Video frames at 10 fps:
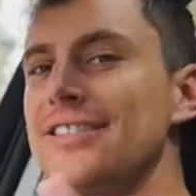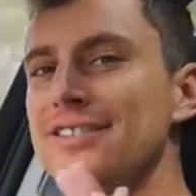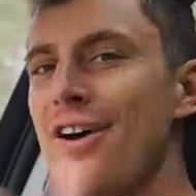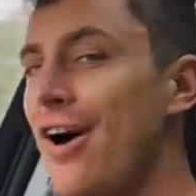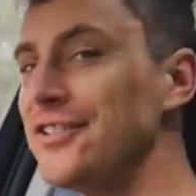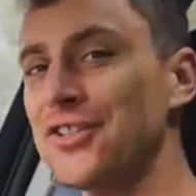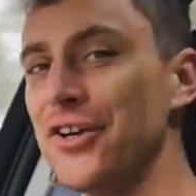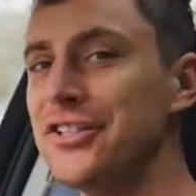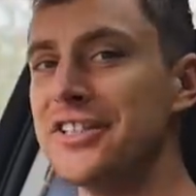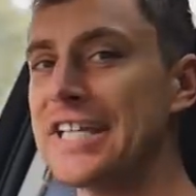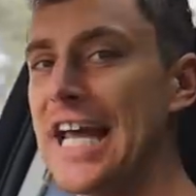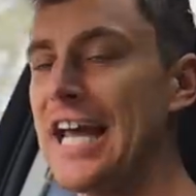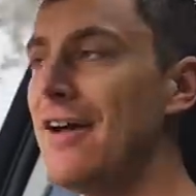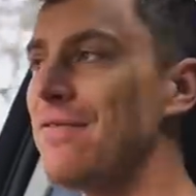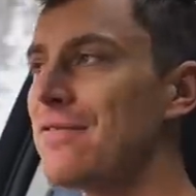it's not as good as a
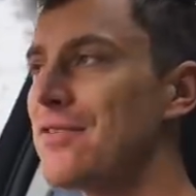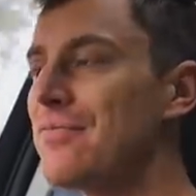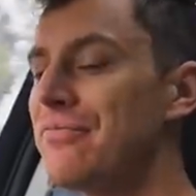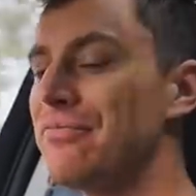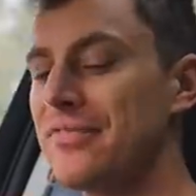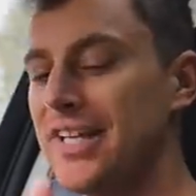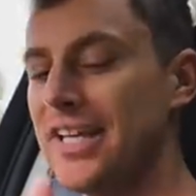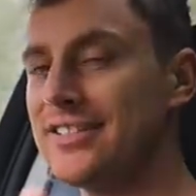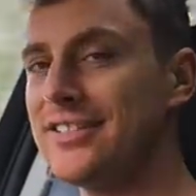ZF, it